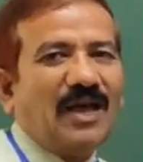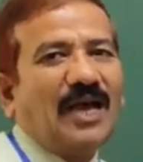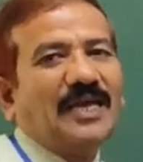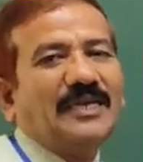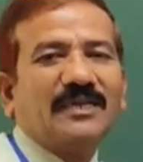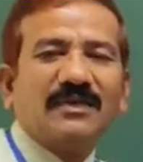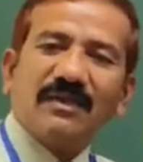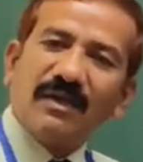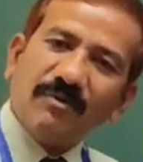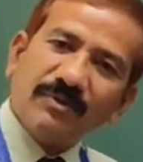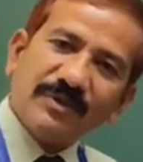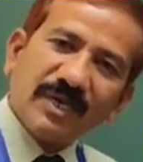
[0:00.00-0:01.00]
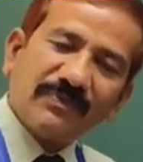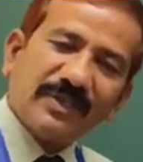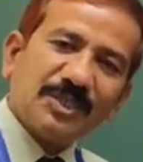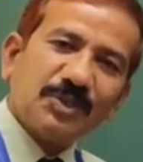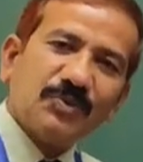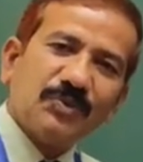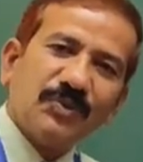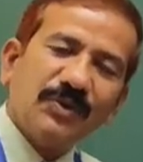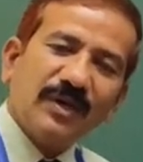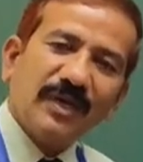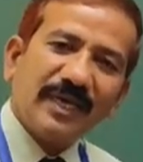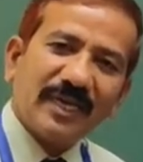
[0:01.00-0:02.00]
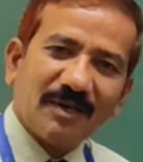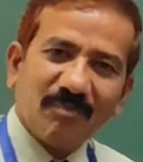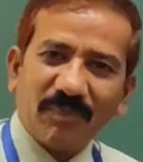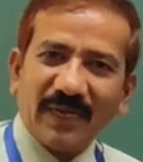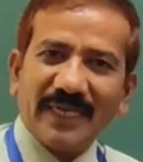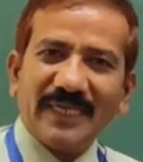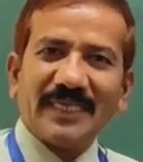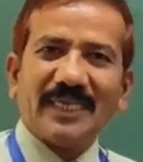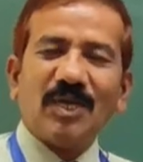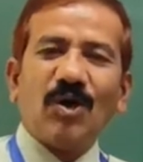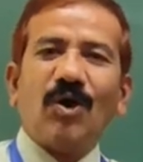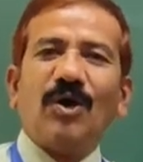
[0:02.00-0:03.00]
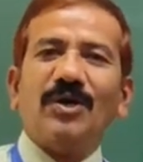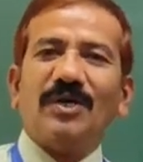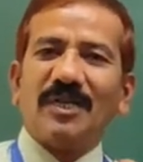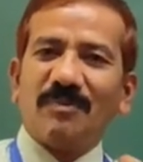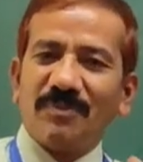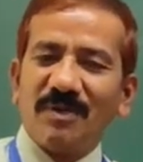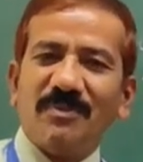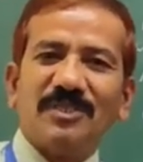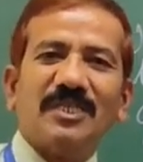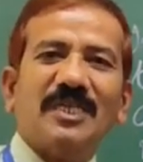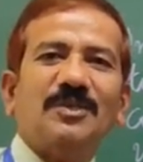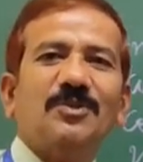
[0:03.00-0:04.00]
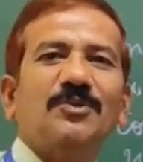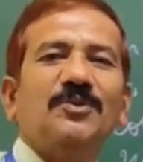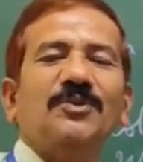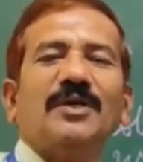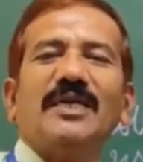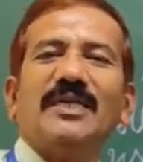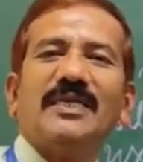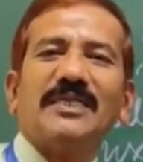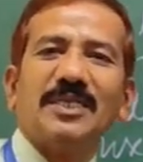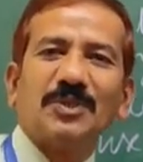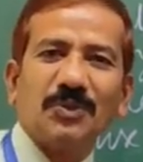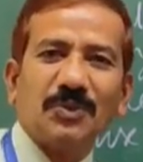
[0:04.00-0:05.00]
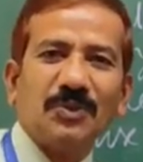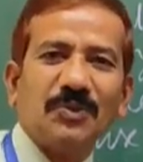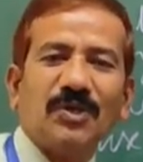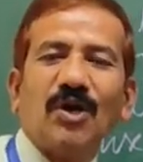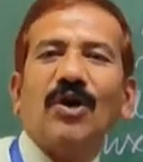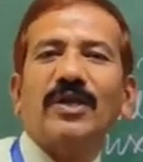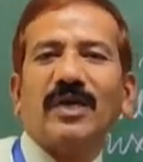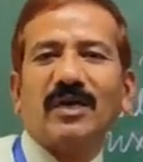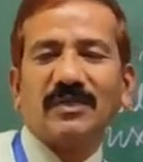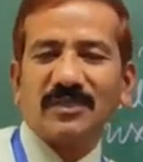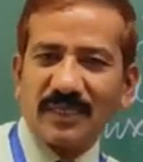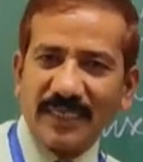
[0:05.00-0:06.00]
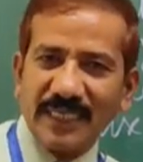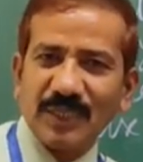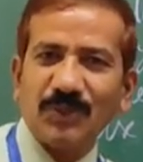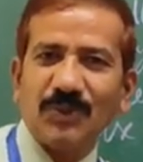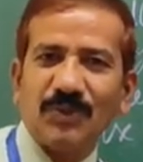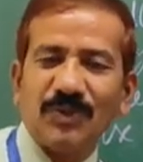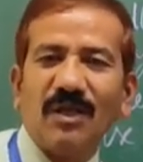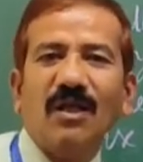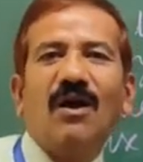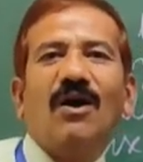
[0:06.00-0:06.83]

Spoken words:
and with reference to a complaint or a permission to conduct a tour or a study tour,